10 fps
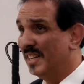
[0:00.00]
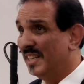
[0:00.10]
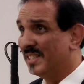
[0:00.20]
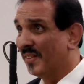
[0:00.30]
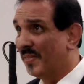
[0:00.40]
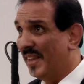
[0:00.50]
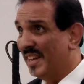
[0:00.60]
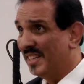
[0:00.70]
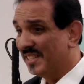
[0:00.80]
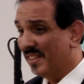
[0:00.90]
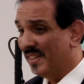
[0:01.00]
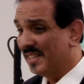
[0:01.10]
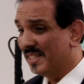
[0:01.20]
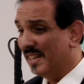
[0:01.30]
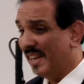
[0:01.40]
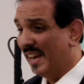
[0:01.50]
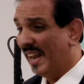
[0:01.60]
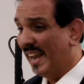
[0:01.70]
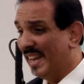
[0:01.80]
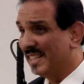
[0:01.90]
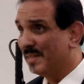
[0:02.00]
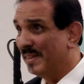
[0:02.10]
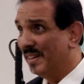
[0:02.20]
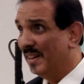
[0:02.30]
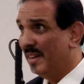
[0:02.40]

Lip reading: So thanks to this enhancement,